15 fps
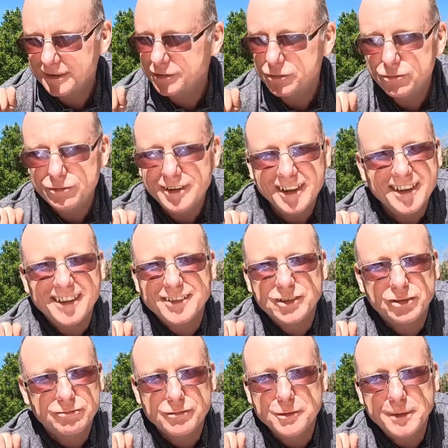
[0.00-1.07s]
because drilling it and
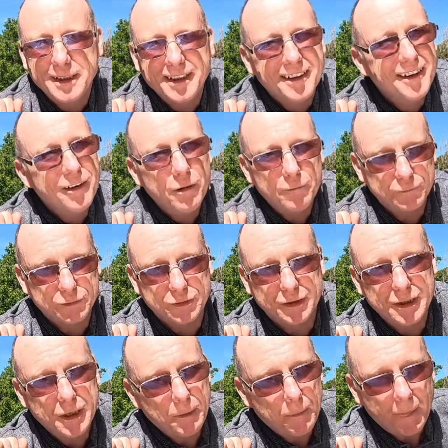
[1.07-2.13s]
screwing it
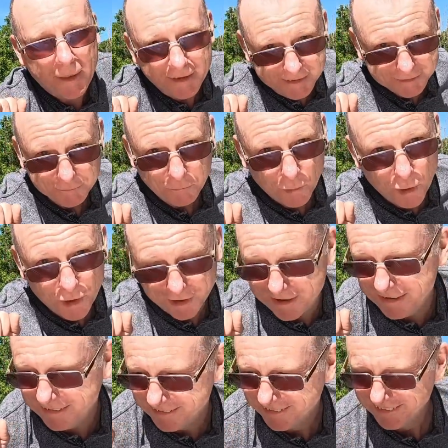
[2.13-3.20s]
obviously isn't
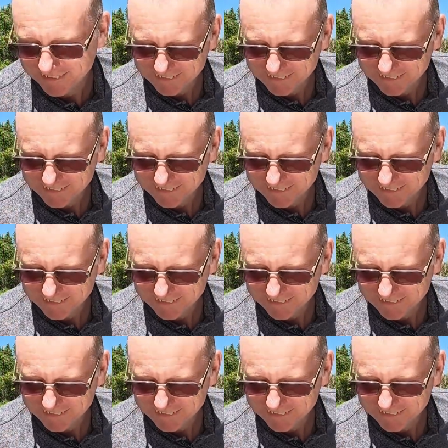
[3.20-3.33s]
working,